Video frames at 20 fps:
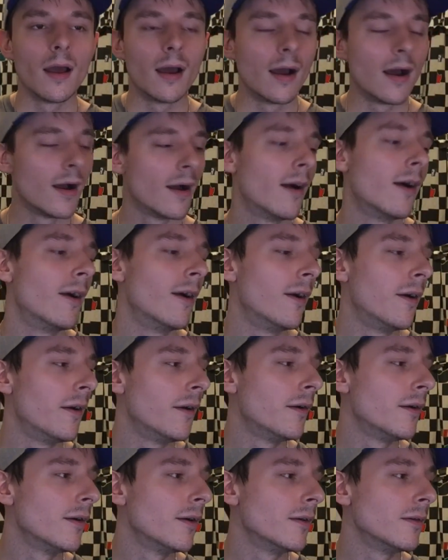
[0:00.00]

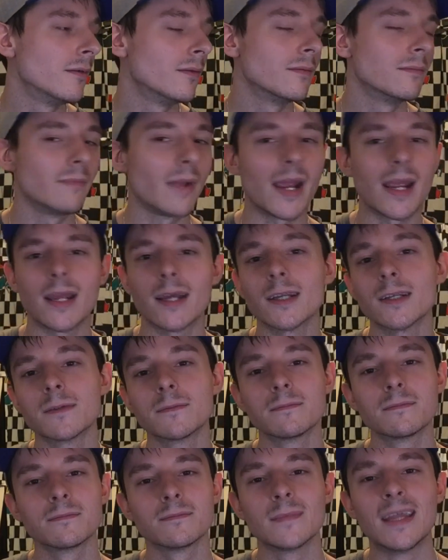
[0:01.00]
Man.
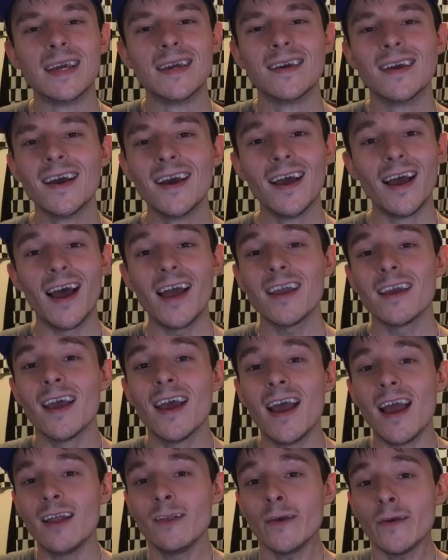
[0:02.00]
Hey,
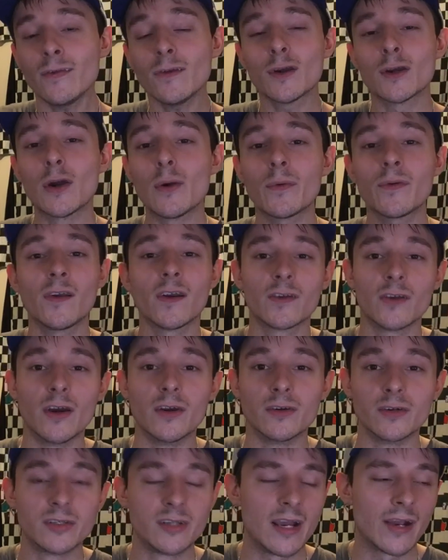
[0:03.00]
at least the Coke
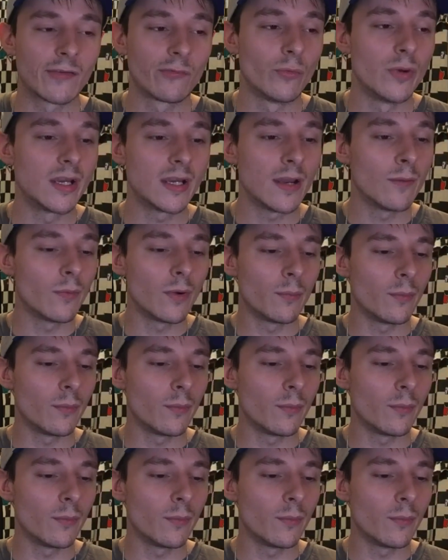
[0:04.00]
600s next week.